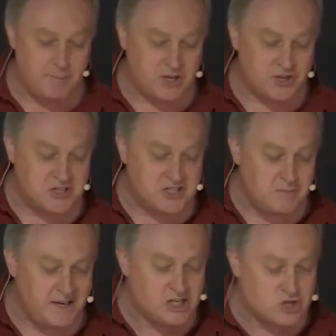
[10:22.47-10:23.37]
because
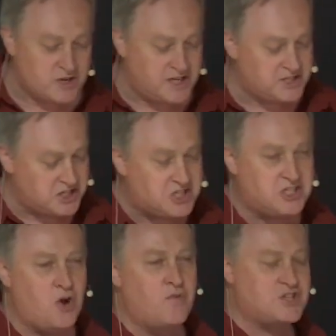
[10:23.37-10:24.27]
Demetrius, the
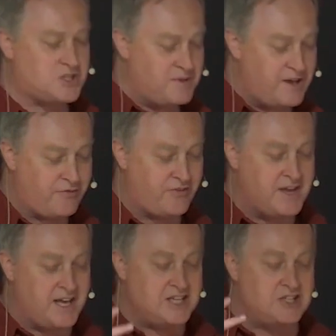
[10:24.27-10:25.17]
silversmith,
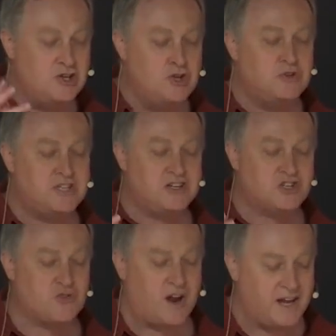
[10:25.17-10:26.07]
is losing
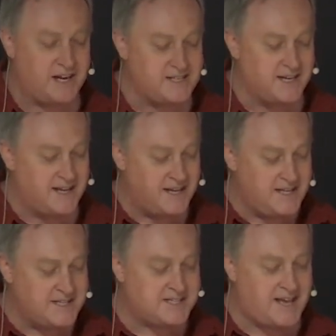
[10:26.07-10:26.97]
trade
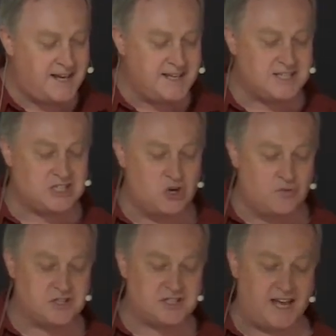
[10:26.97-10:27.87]
in selling
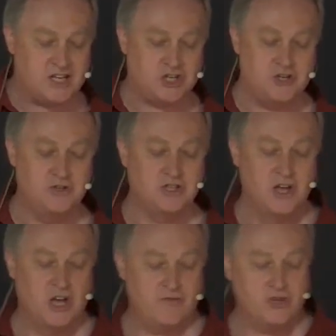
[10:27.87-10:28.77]
silver statues
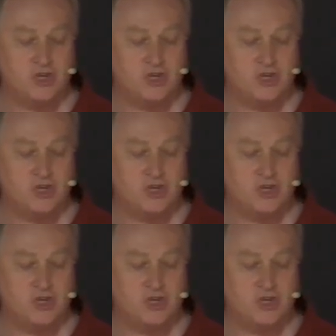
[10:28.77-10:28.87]
of